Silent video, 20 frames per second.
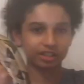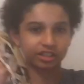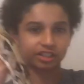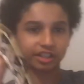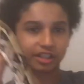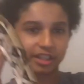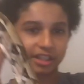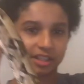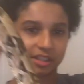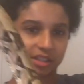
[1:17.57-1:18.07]
and
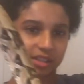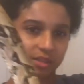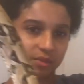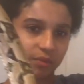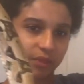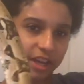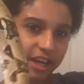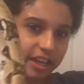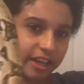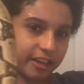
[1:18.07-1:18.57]
she gets
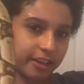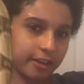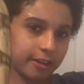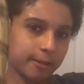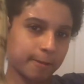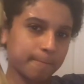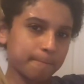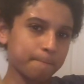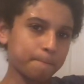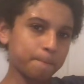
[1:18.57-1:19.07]
fed
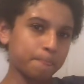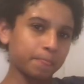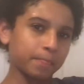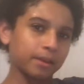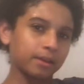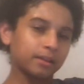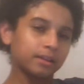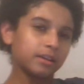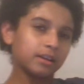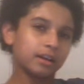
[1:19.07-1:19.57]

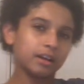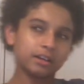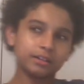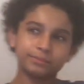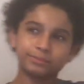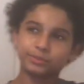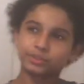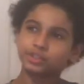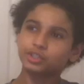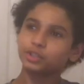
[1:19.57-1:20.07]

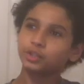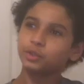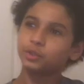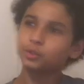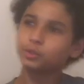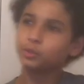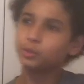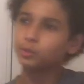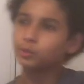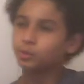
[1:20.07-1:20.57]

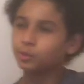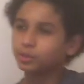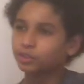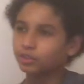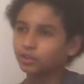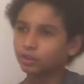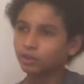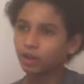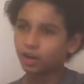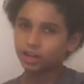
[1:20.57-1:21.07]
2
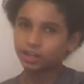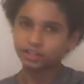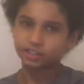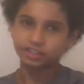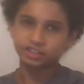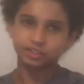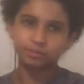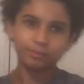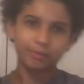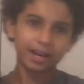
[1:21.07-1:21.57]

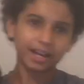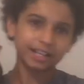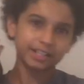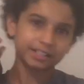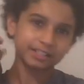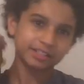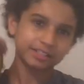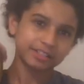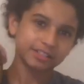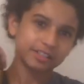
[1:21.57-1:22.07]
large
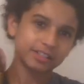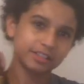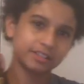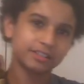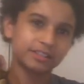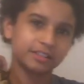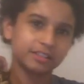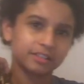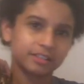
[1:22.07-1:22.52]
mice,